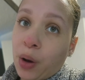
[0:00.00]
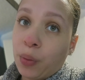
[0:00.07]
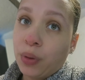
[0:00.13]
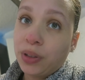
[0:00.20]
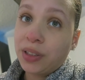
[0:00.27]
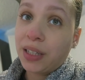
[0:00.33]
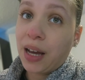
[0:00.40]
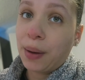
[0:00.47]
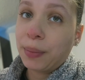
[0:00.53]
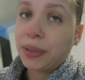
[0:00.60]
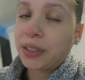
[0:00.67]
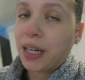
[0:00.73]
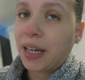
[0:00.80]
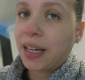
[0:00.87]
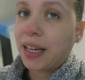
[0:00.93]
we'll see how
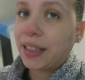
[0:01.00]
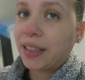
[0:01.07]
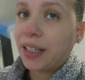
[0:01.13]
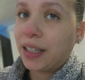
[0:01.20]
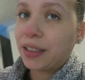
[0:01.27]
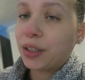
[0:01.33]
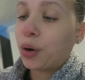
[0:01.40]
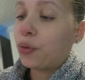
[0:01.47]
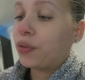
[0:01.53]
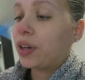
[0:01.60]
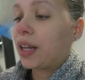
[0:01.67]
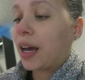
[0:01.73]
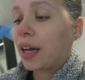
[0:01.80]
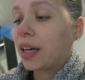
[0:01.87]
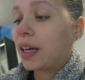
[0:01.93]
much I get done.
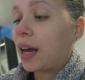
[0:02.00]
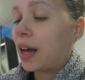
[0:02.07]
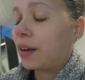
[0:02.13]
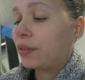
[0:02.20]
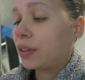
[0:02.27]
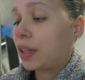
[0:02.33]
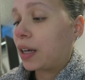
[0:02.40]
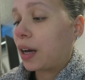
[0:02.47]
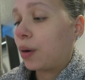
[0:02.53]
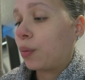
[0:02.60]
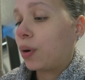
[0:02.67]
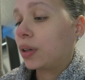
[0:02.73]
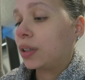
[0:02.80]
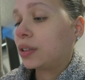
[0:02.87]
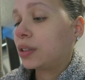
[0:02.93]
Hopefully I could get everything I
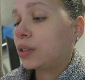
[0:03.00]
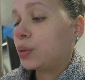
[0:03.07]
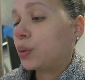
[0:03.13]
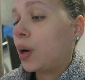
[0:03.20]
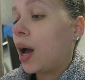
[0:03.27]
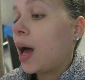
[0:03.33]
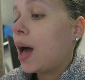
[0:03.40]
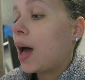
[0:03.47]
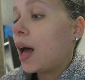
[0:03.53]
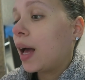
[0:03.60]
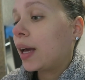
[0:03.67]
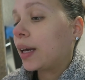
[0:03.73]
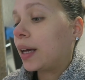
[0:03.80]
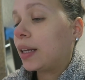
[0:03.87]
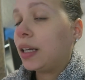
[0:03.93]
wanted to
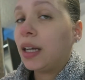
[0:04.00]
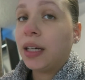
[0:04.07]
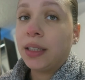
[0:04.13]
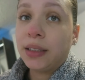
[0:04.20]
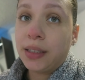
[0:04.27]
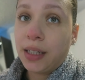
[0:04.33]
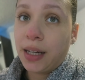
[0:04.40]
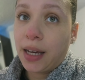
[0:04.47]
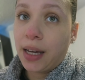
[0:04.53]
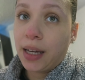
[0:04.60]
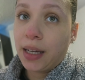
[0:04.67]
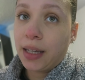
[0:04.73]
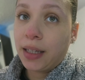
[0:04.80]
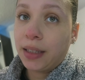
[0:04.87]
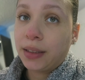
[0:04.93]
get done
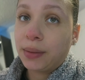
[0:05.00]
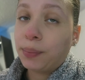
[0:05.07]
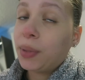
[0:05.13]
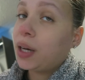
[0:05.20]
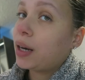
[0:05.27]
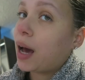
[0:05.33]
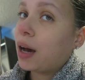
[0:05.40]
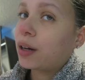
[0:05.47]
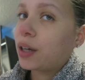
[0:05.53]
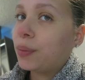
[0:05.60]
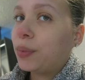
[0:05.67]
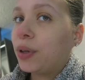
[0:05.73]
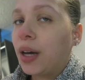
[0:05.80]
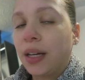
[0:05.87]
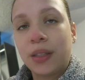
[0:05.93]
today, but I'll
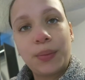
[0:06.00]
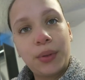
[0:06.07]
keep you guys